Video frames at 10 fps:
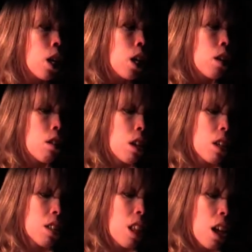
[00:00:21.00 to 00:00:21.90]

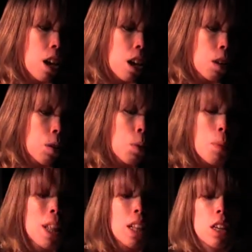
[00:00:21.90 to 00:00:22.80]
Things like, well
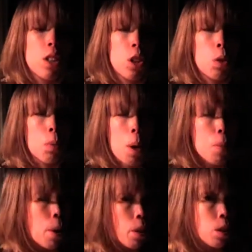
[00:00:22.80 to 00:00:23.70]
mainly it's to do with my
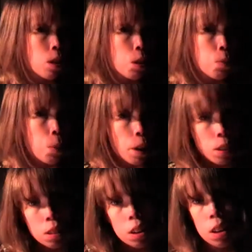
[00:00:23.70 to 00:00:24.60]
appearance but
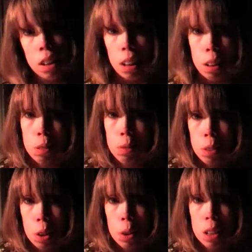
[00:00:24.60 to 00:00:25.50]
you know
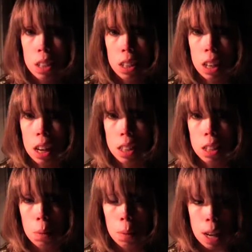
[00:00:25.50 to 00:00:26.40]
you're always going to get
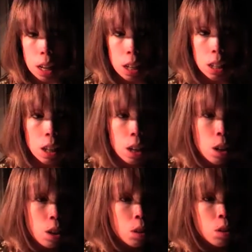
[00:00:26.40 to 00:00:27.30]
some idiot
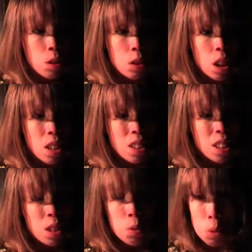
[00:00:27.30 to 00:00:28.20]
who decides that
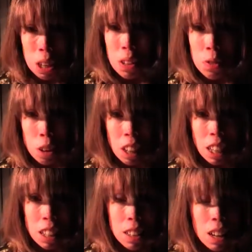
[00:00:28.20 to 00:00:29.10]
it's really
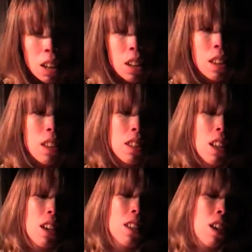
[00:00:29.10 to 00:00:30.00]
funny to tell you these
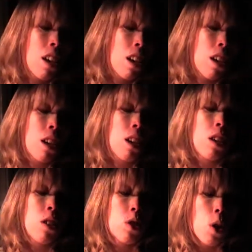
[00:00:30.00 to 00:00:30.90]
things.
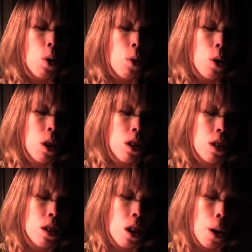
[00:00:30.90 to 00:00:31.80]
So
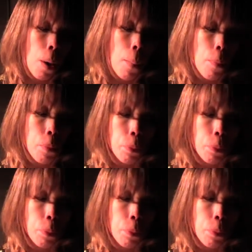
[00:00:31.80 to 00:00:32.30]
um,